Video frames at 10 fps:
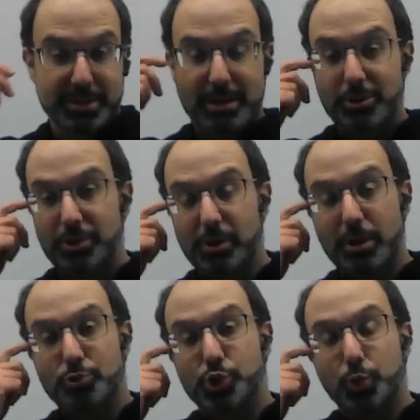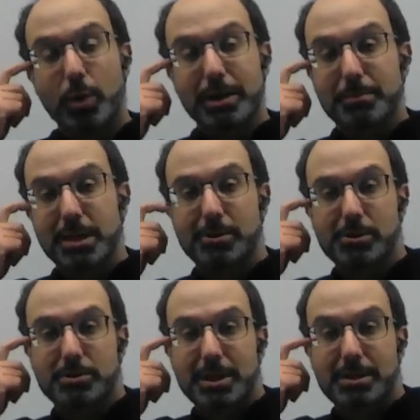an hour, you're going to go 20
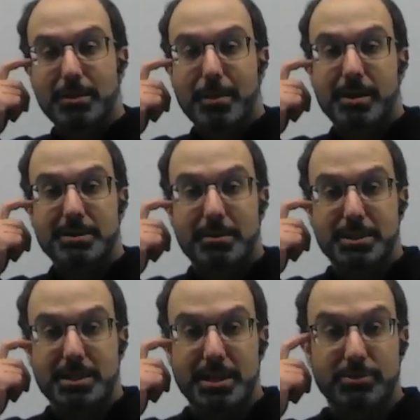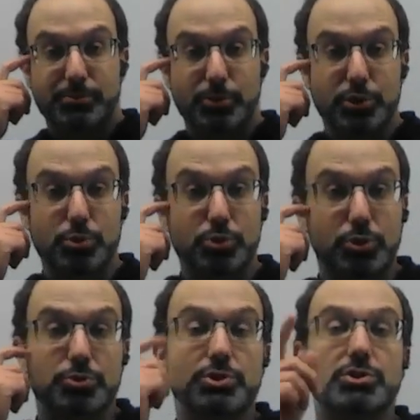meters in the amount of time it takes for you
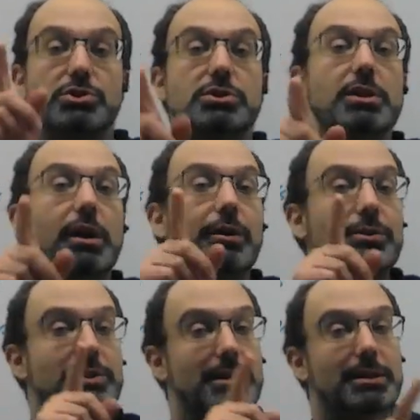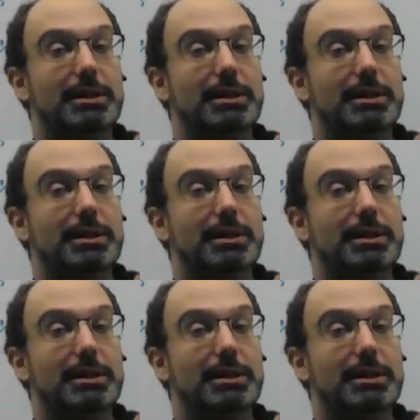to start